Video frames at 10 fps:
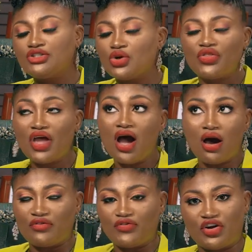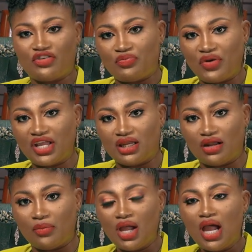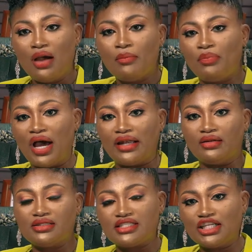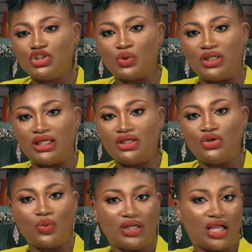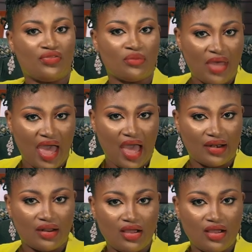So they are afraid of breaking up, but sexually, you are not the man.